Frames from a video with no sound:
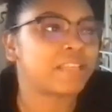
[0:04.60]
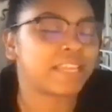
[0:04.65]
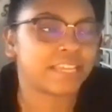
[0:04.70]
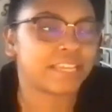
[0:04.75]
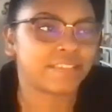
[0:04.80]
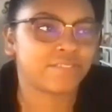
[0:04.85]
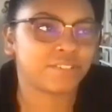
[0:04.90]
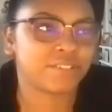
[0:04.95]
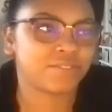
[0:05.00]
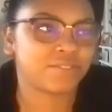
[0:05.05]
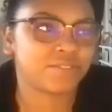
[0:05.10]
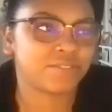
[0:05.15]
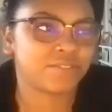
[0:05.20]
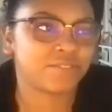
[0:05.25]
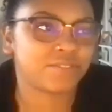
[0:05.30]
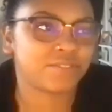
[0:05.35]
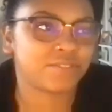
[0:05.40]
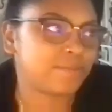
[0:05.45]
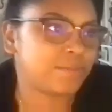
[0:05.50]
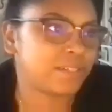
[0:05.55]
live on
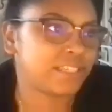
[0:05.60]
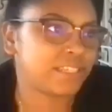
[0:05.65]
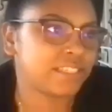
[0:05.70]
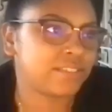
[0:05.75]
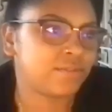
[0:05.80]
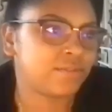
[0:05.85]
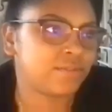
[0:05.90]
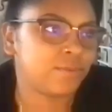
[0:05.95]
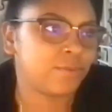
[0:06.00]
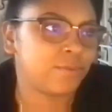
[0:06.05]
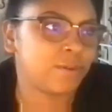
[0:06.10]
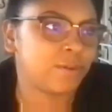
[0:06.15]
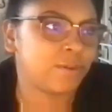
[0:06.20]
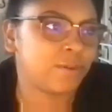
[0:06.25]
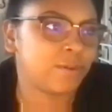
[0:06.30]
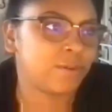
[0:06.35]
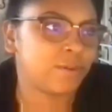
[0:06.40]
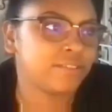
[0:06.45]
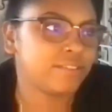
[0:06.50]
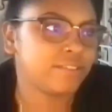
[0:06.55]
Facebook as
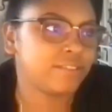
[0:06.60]
well.